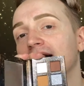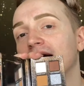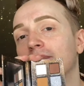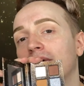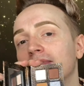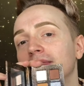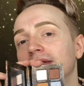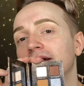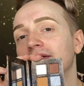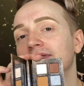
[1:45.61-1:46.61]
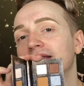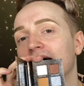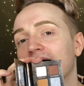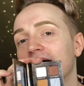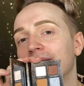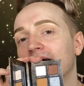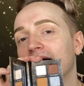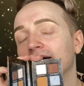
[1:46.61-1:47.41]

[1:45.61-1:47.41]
I'll probably use that on my,